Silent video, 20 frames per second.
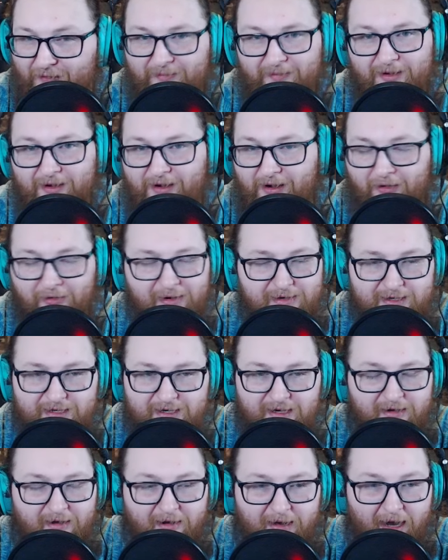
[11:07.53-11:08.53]
You know, it's just
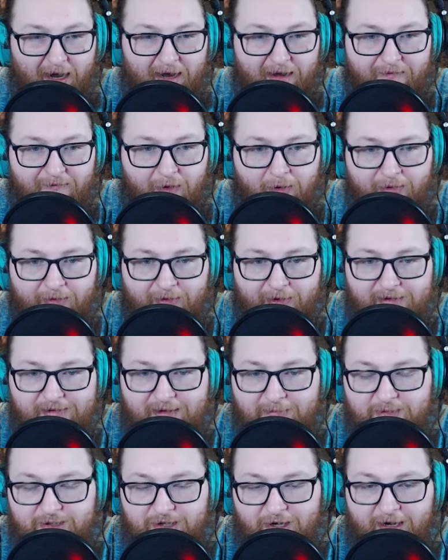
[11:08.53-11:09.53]
kind of following that
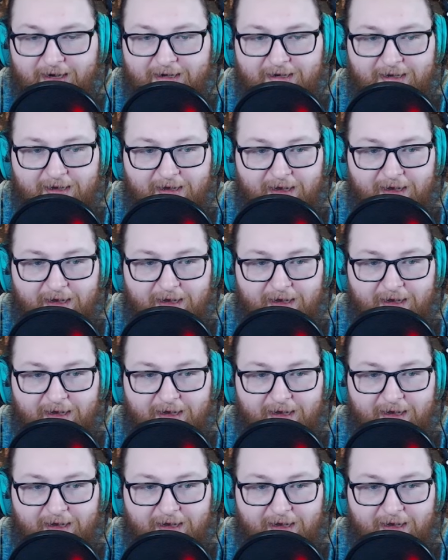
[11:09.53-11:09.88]
same trend.